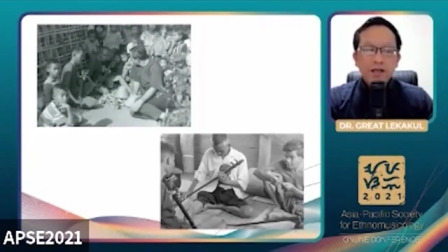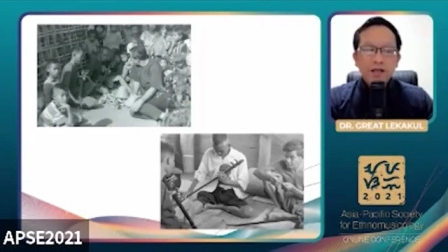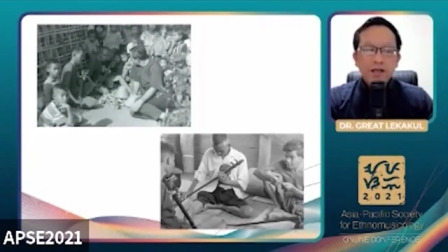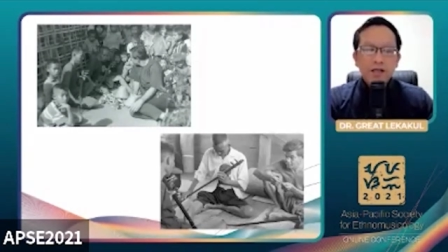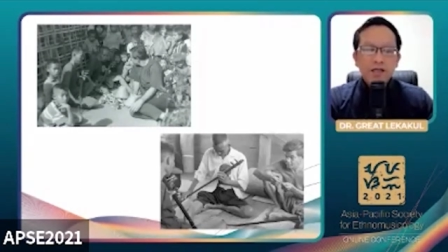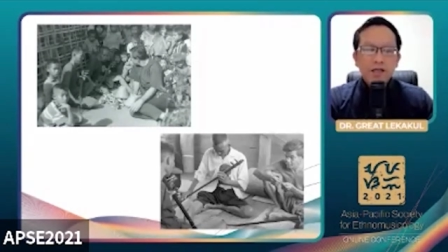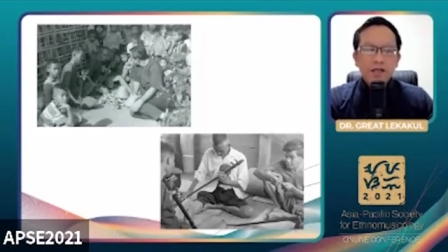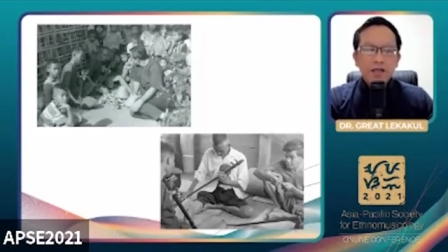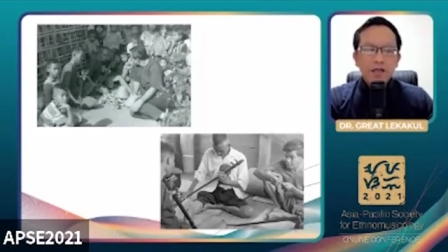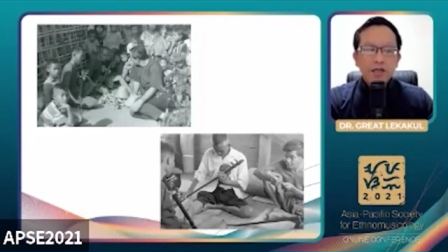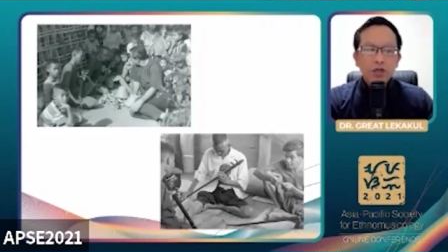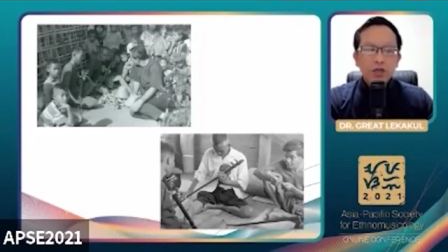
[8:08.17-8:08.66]

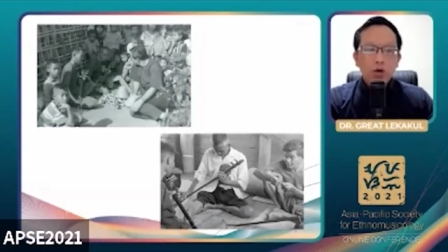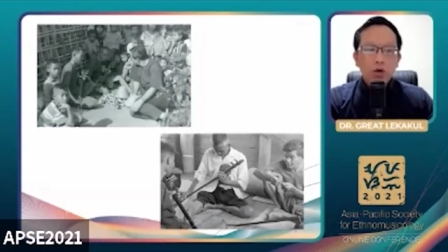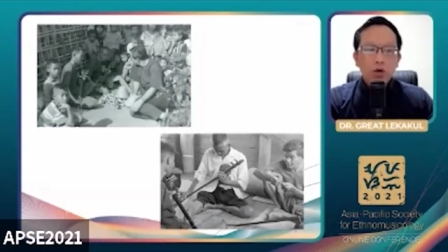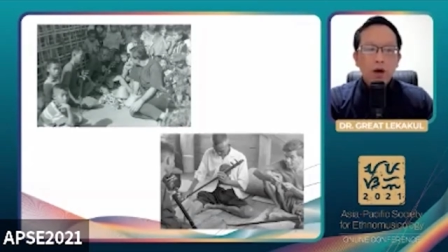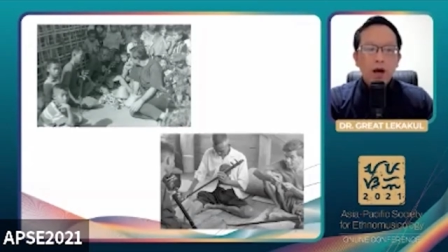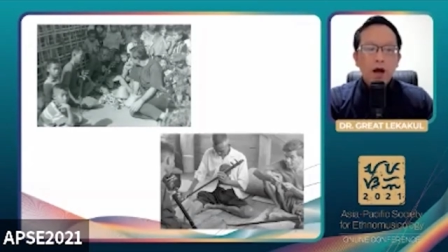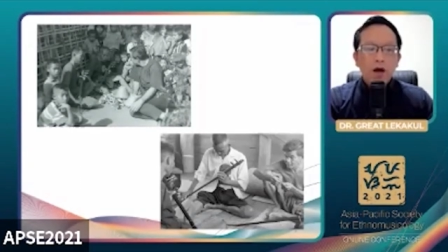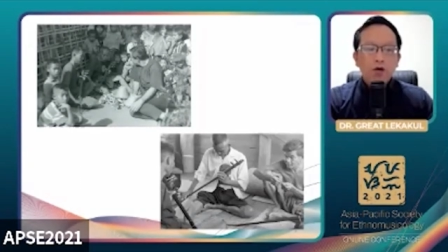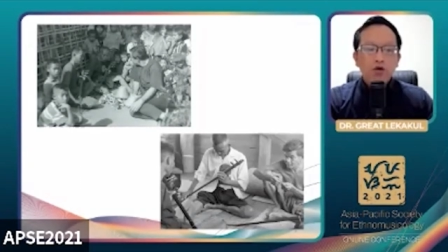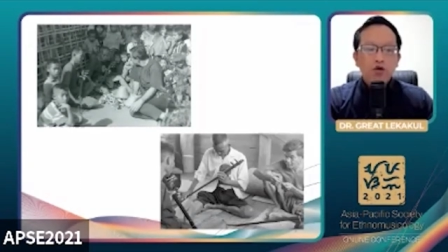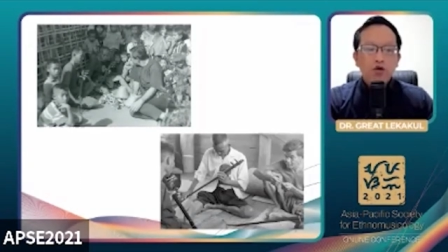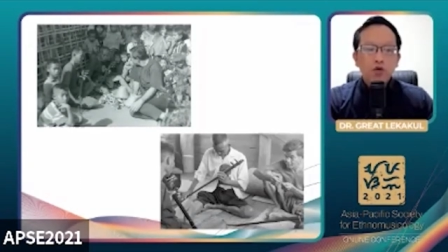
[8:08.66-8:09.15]
didn't know
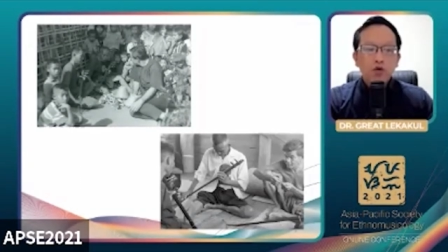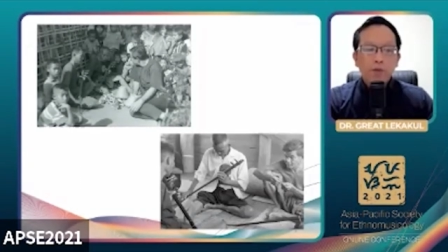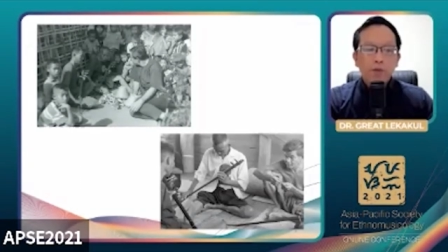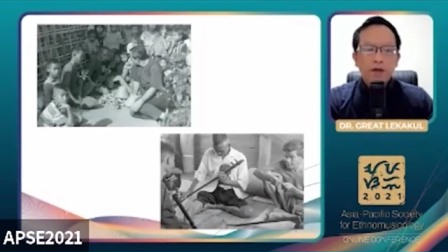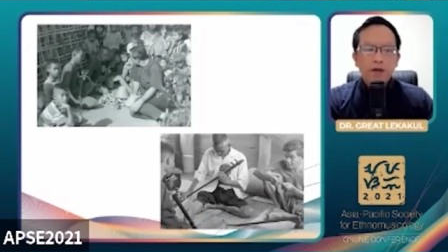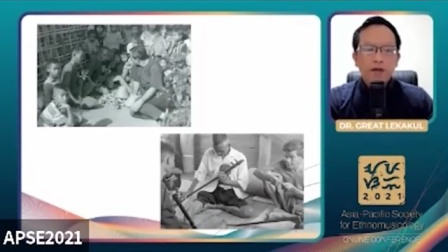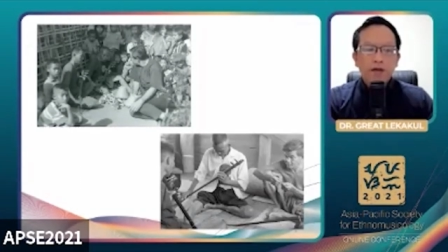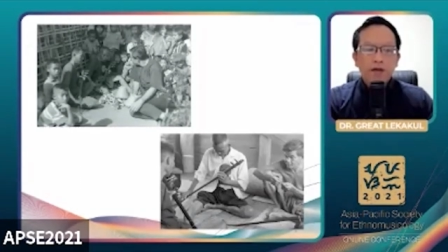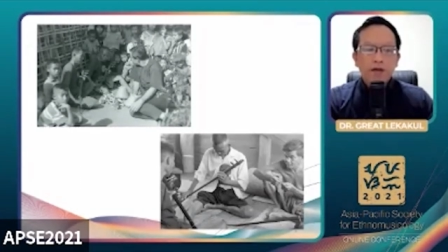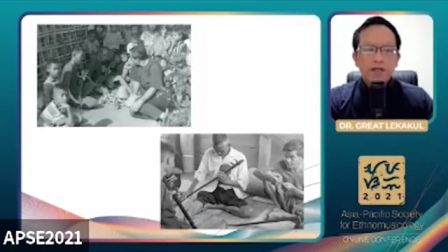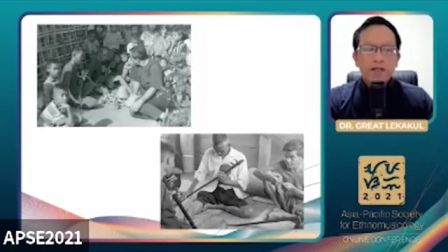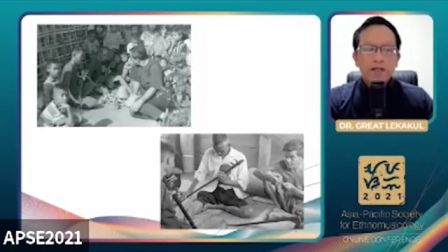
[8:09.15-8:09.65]
how to
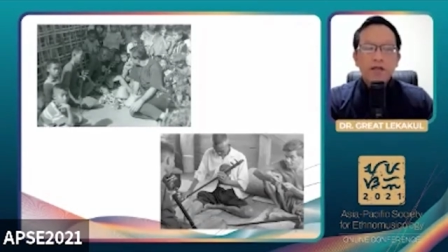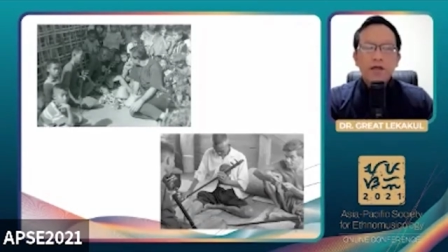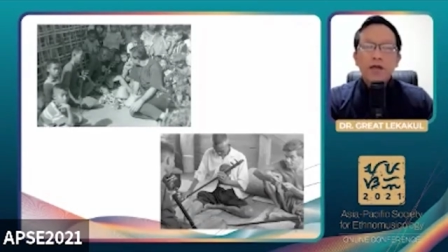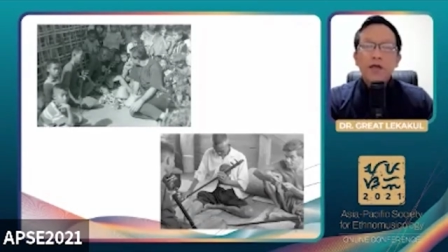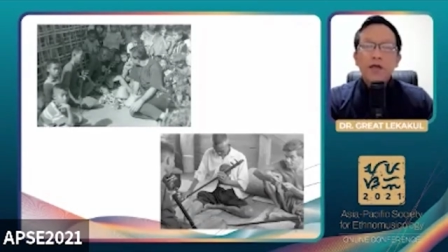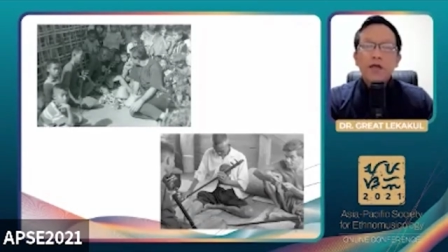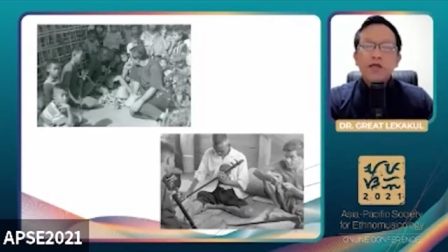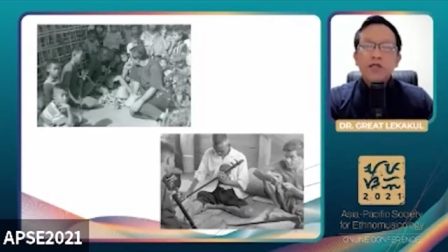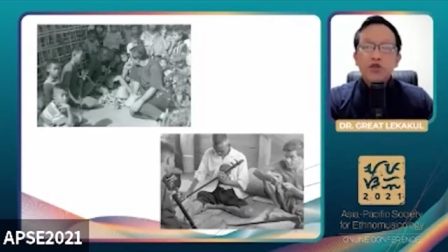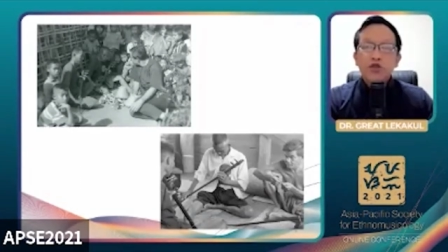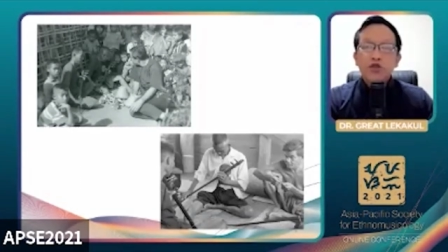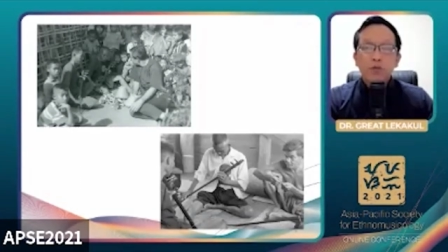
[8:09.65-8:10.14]
play this
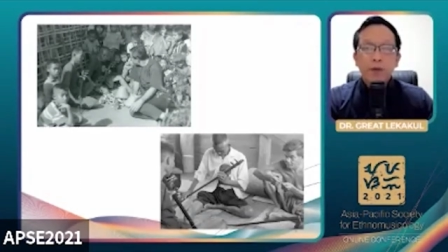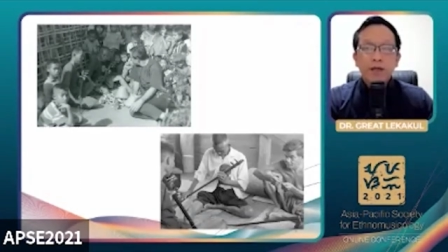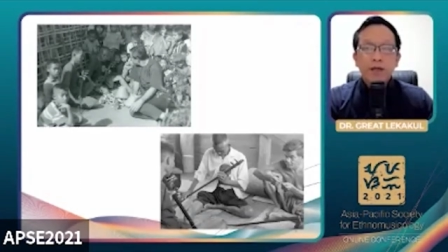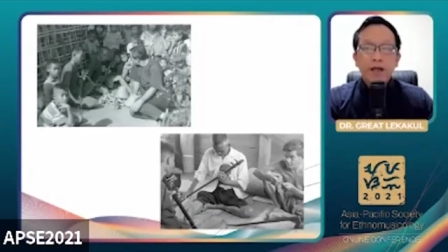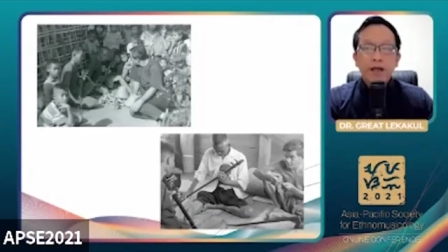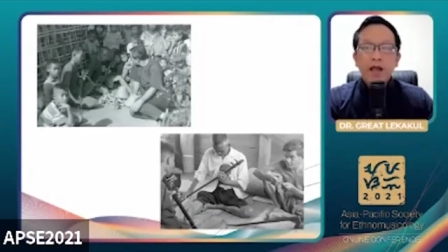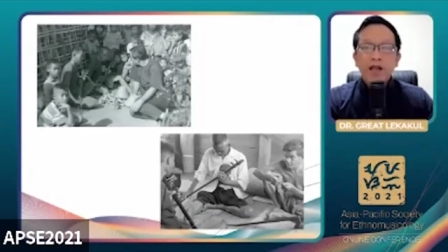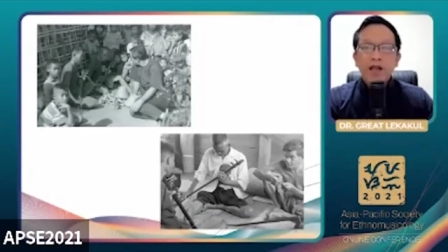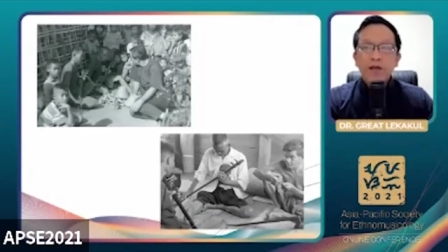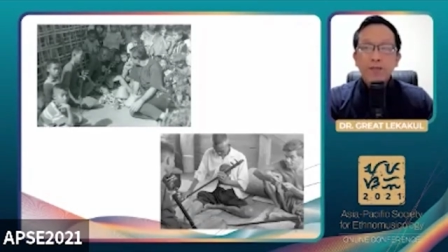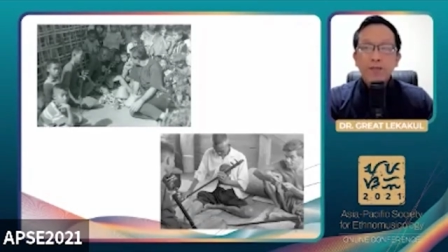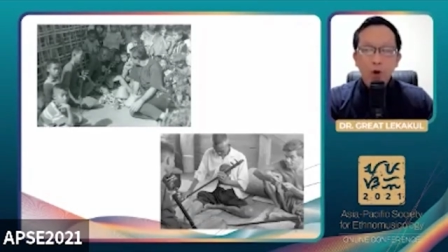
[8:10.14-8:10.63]

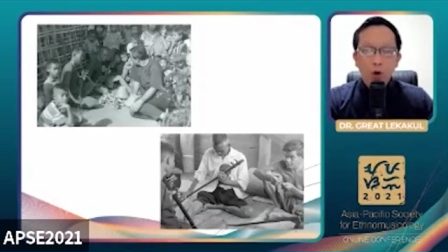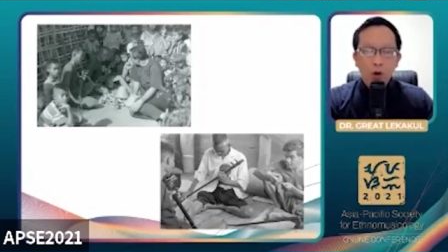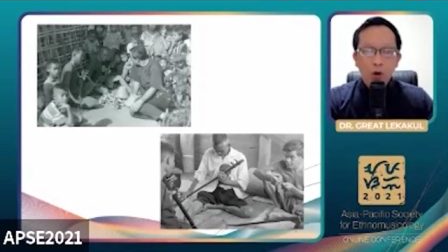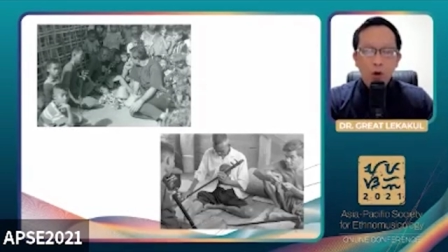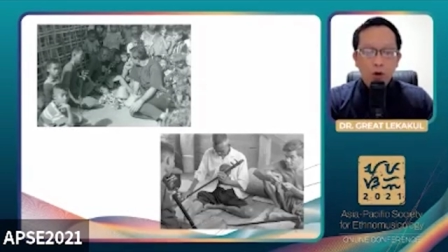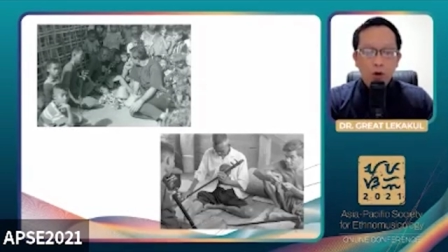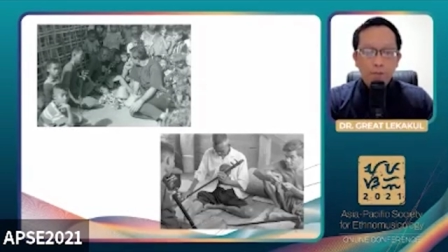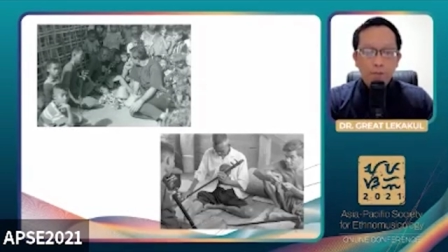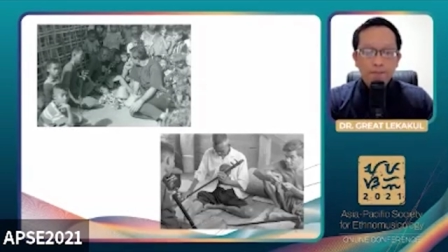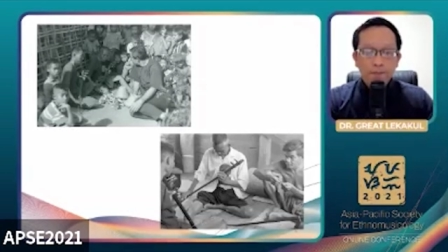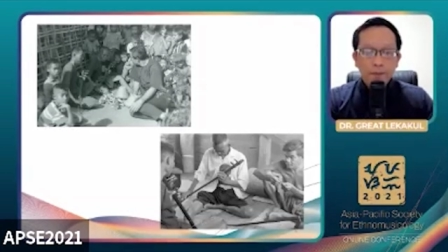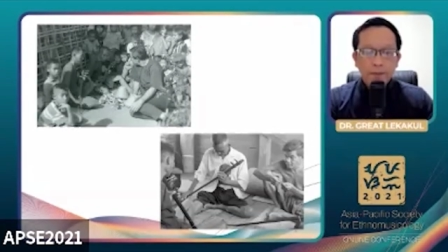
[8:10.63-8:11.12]
instrument
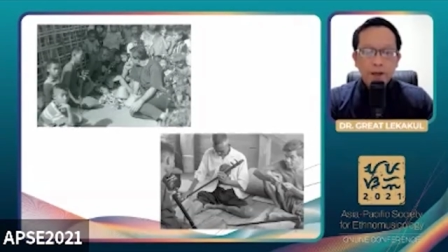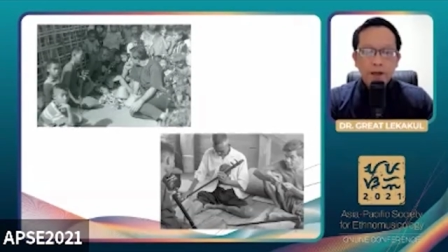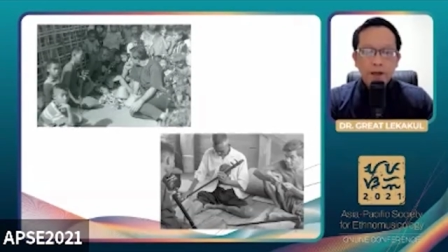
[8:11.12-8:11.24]
anymore.